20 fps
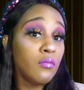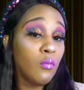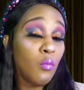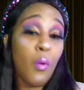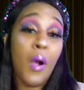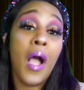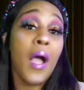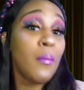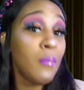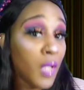
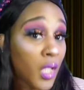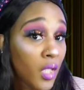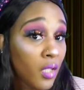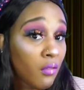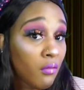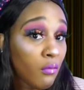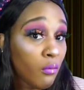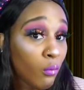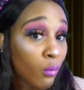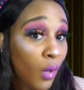Why me?
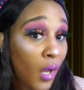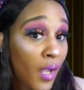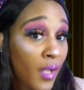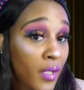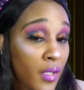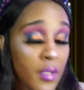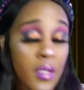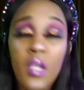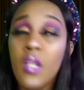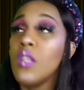
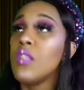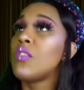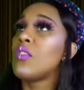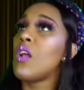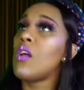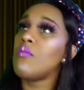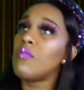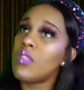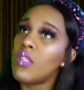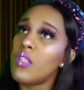right?
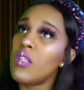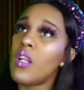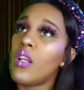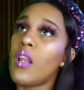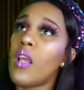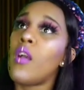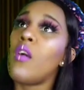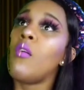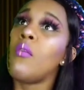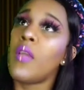So I'm sitting there
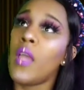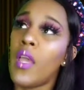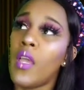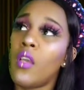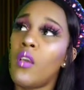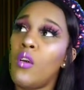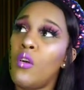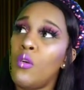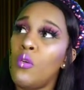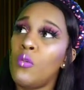like, okay,
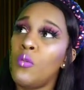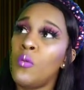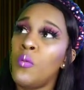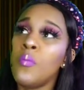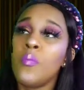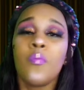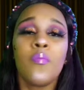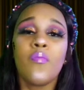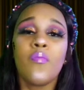cool.